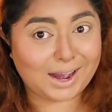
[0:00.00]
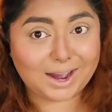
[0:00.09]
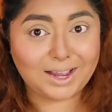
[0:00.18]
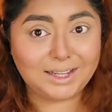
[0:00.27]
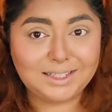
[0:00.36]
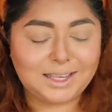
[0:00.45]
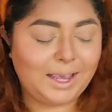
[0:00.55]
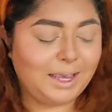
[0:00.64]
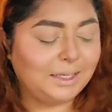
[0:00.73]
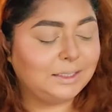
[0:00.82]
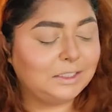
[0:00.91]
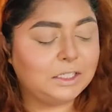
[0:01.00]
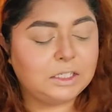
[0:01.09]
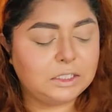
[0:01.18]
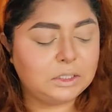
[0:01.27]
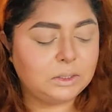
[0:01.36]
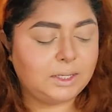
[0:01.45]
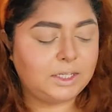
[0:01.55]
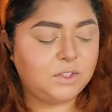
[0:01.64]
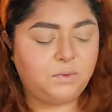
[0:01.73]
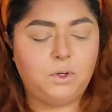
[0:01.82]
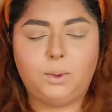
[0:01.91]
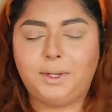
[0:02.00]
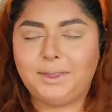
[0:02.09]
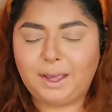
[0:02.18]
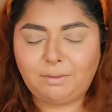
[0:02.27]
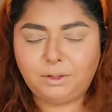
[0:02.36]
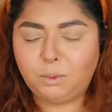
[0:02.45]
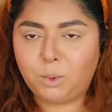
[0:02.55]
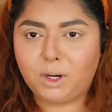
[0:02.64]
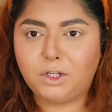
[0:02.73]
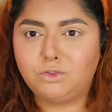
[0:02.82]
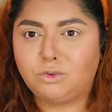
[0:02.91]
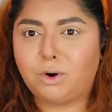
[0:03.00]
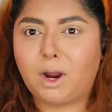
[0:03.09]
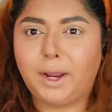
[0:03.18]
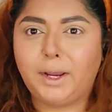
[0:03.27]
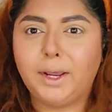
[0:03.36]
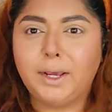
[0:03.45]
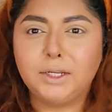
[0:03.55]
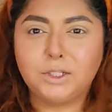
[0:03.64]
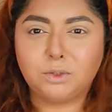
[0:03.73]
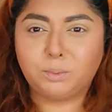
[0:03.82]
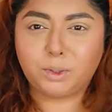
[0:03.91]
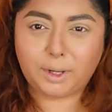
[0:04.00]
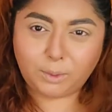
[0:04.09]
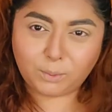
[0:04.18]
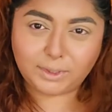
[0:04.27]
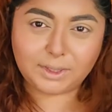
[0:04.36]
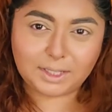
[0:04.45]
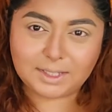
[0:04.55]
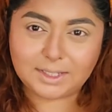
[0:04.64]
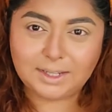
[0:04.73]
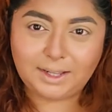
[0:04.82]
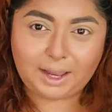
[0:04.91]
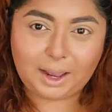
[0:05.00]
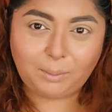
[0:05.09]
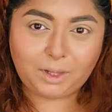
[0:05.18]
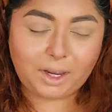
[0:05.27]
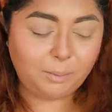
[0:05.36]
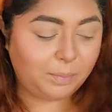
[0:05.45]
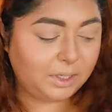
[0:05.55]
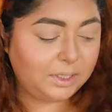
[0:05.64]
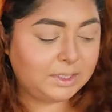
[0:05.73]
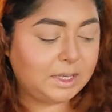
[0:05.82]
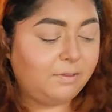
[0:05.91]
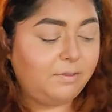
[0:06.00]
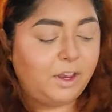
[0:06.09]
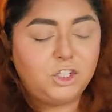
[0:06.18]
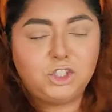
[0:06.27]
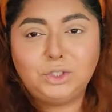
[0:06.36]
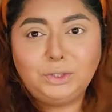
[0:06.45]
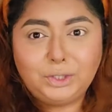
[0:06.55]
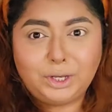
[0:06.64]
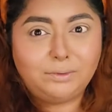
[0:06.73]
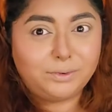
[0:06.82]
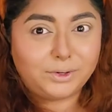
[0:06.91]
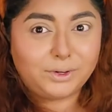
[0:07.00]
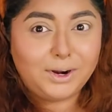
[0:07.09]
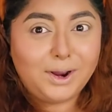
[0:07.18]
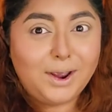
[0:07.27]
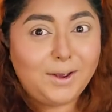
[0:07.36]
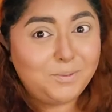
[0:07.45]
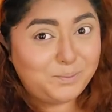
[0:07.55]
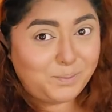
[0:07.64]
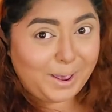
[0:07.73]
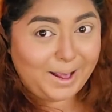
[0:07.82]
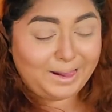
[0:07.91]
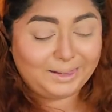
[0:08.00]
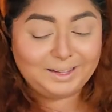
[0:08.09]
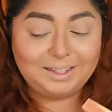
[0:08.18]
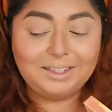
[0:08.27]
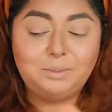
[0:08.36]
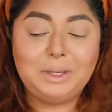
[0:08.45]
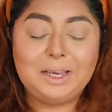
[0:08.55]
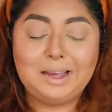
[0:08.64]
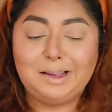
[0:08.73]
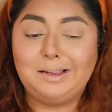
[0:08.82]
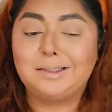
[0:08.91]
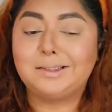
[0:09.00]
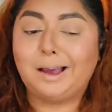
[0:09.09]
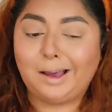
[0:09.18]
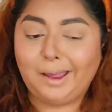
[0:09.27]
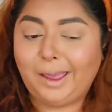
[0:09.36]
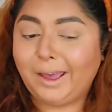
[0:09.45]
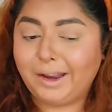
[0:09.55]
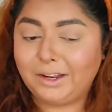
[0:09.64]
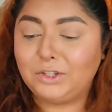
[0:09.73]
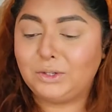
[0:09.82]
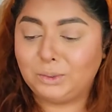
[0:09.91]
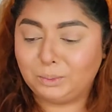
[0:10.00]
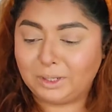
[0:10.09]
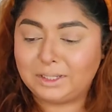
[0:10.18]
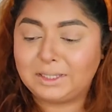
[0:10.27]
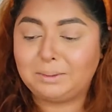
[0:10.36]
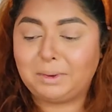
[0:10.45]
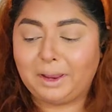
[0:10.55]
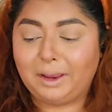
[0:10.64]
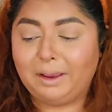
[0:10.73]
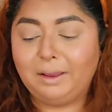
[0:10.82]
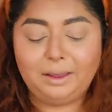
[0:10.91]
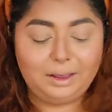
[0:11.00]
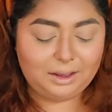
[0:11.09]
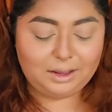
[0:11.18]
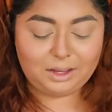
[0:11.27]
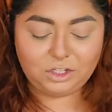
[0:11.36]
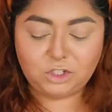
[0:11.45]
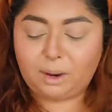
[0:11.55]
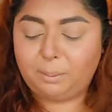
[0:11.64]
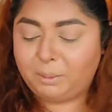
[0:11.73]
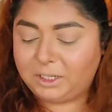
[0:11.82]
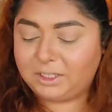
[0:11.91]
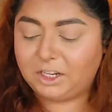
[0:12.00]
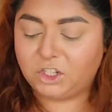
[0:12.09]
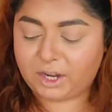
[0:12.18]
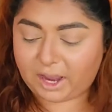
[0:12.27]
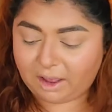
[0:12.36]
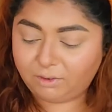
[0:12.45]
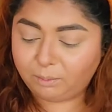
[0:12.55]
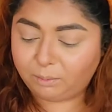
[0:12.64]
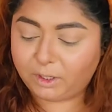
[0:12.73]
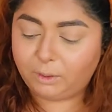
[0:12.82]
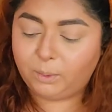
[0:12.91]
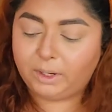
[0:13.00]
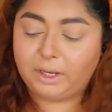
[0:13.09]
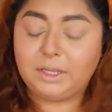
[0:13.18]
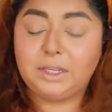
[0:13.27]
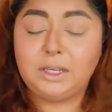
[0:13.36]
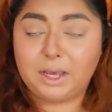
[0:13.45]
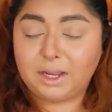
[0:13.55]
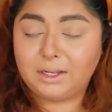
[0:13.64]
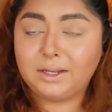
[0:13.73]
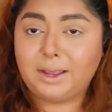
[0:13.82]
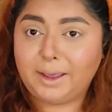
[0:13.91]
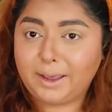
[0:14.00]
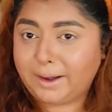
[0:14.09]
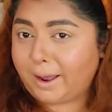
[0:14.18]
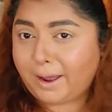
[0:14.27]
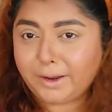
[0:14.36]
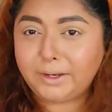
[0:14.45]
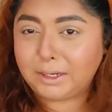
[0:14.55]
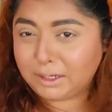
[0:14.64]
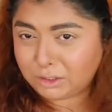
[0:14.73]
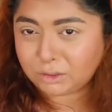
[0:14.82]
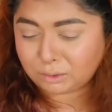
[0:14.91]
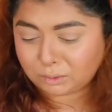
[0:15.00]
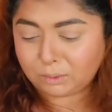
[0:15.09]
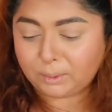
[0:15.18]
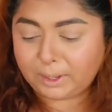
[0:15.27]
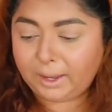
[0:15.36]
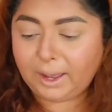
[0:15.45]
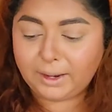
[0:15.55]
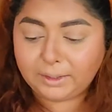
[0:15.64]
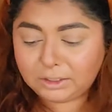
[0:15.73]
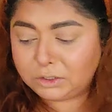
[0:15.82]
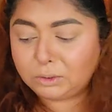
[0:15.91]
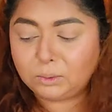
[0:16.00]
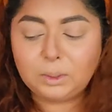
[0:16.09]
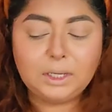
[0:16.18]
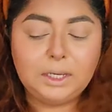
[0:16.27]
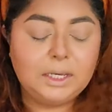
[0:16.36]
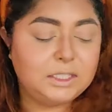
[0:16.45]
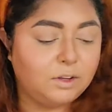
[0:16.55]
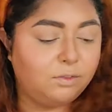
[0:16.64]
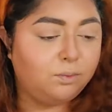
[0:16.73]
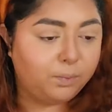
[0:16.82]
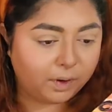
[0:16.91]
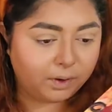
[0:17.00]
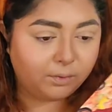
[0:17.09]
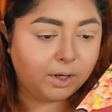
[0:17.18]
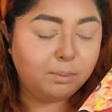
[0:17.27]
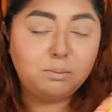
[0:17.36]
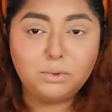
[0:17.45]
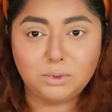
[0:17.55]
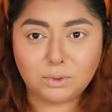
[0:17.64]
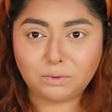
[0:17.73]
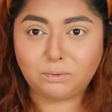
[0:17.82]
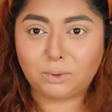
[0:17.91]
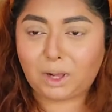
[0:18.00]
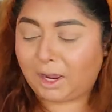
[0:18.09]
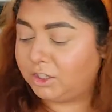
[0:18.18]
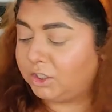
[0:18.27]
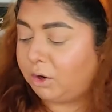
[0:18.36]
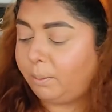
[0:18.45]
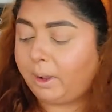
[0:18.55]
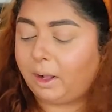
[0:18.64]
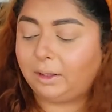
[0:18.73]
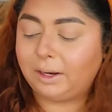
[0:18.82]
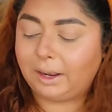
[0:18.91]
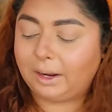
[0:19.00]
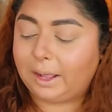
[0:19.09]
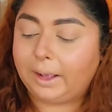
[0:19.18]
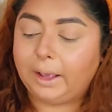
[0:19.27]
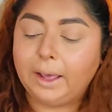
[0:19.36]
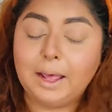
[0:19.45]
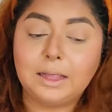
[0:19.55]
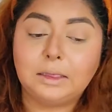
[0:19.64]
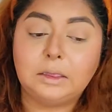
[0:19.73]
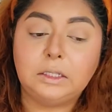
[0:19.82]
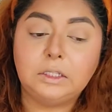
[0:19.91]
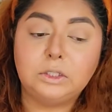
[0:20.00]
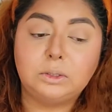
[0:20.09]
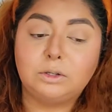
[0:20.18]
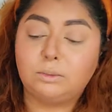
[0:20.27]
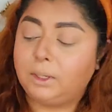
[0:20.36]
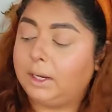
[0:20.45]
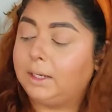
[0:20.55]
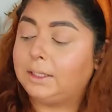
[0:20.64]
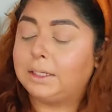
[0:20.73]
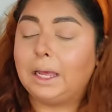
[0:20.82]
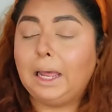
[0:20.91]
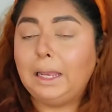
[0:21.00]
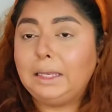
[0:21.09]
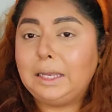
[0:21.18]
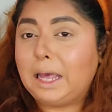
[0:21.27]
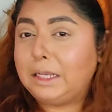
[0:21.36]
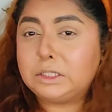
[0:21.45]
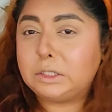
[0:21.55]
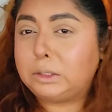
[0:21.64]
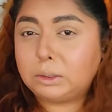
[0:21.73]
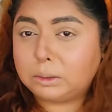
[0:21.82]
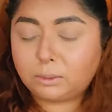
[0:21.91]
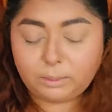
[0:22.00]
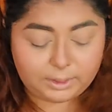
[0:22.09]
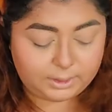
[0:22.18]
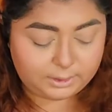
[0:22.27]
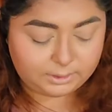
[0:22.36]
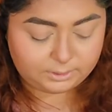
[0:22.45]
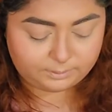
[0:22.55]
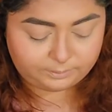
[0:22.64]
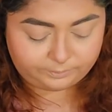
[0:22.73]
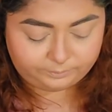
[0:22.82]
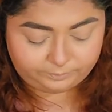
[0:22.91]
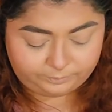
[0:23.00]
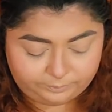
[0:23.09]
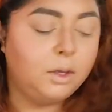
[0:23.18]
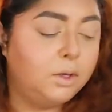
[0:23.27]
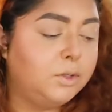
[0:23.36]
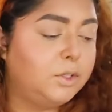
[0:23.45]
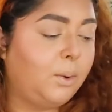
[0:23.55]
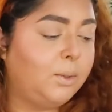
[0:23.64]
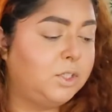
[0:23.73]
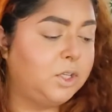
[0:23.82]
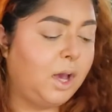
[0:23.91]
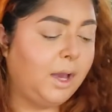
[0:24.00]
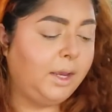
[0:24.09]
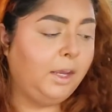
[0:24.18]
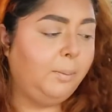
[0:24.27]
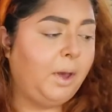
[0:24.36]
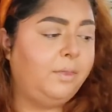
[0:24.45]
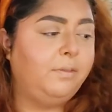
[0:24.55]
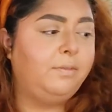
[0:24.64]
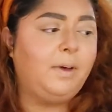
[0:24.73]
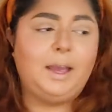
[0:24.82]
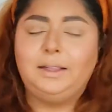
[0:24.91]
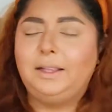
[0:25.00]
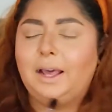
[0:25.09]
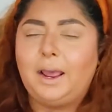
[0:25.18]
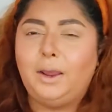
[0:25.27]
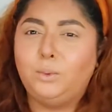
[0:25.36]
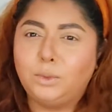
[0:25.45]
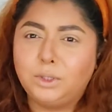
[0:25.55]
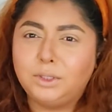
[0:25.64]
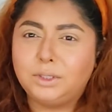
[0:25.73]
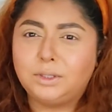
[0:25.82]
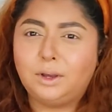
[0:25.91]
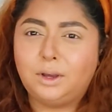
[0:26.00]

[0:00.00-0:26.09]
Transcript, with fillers: eyes, and in today's video, I definitely wanna try to play with this Glam Like Pizza Veggie Lover palette, because I had it two weeks in my uh, shop, my stash, and I haven't played with it yet, and I need to, okay? I need to. It's a very beautiful eyeshadow palette, and I need to create a nice look with it. So I was talking about the fact that I was